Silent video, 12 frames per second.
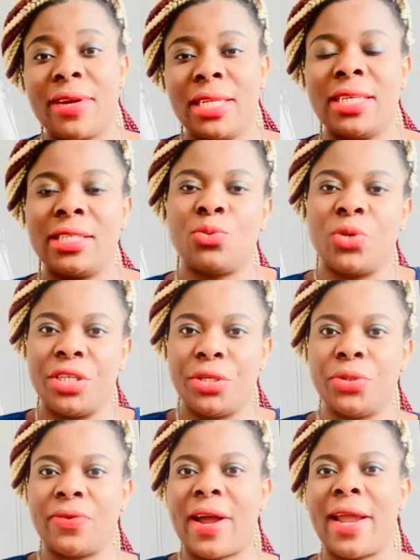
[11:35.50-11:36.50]
this with
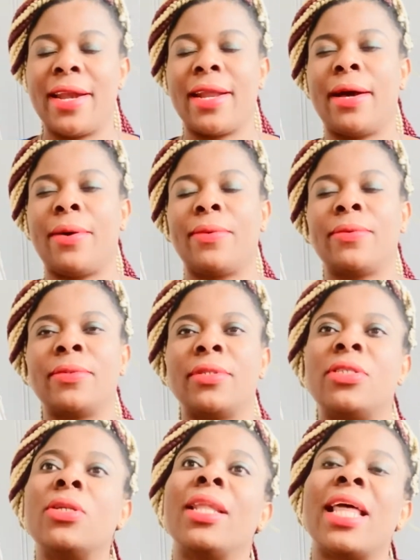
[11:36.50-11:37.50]
you right now
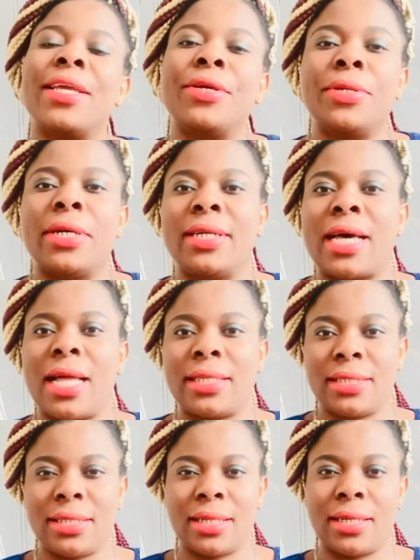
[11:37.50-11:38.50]
to let you know
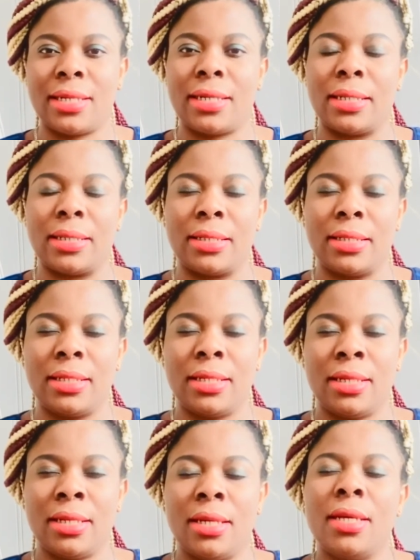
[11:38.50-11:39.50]
that
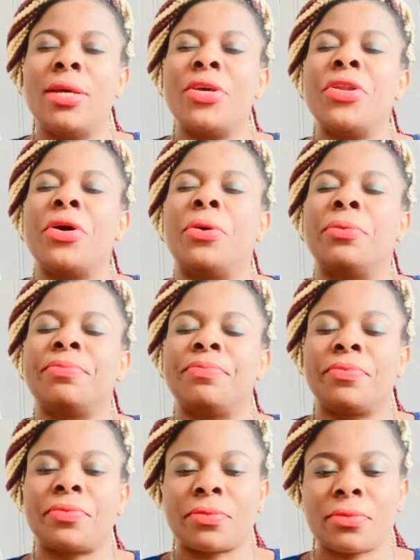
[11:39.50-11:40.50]
you know,
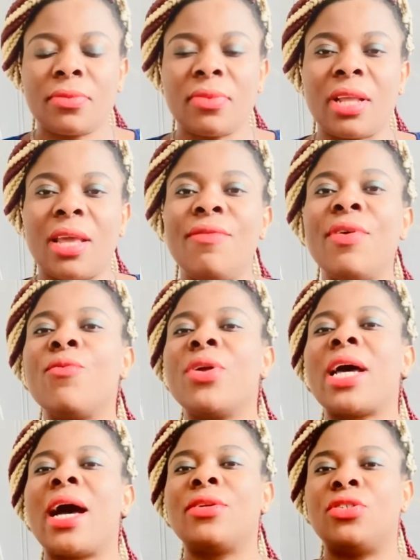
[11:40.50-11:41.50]
even
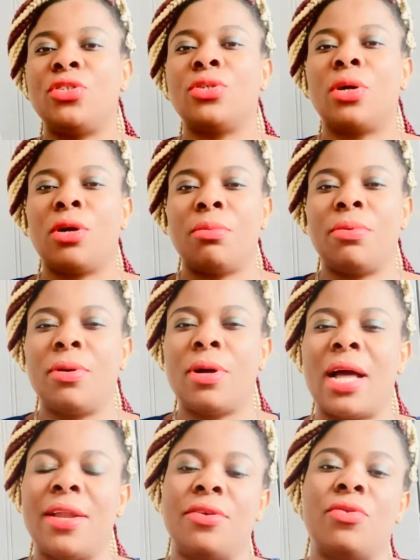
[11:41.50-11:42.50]
without job,
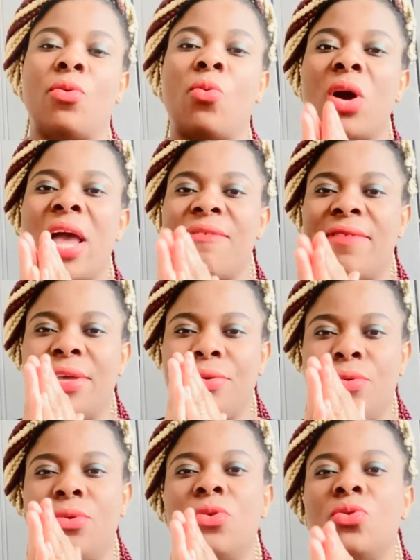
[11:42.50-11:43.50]
I don't know, whatever
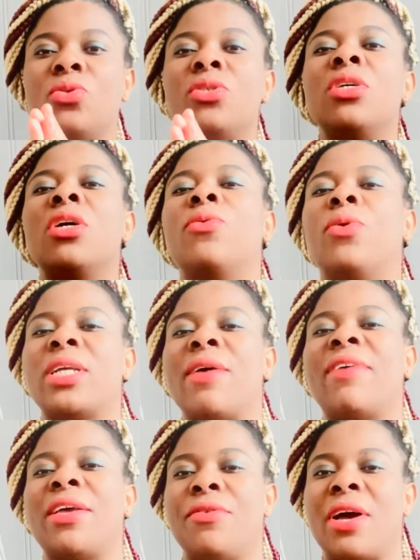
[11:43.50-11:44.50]
you lose,
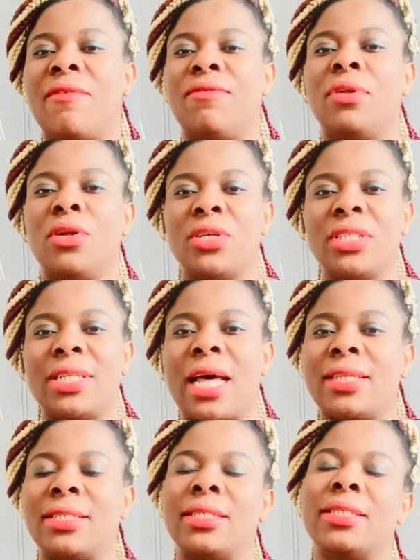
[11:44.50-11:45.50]
whatever you have lost,
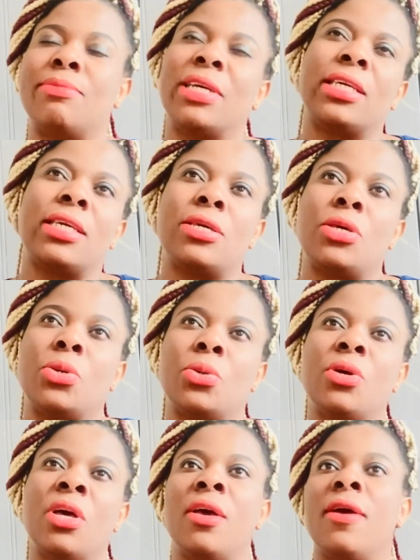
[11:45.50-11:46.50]
that is making
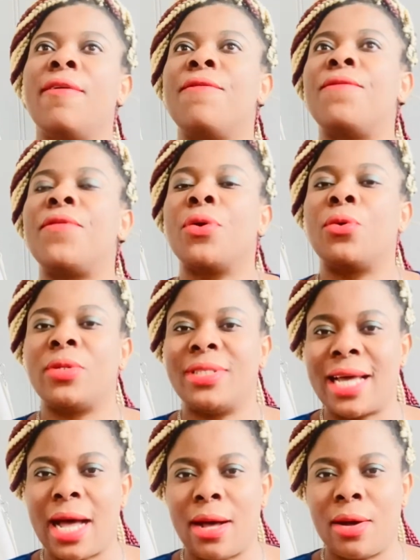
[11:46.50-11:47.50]
you feel
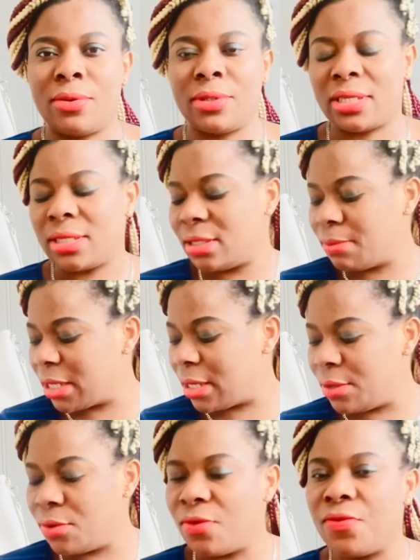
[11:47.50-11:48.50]
down, that is
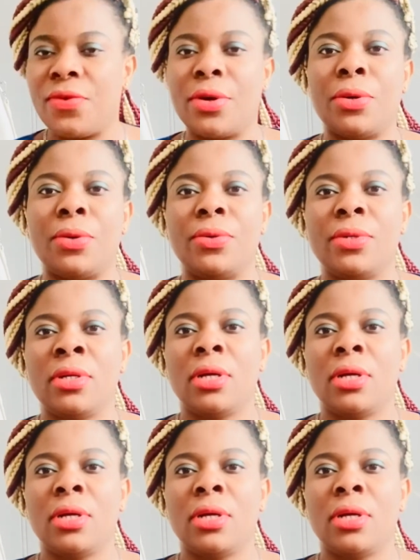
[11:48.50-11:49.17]
making you feel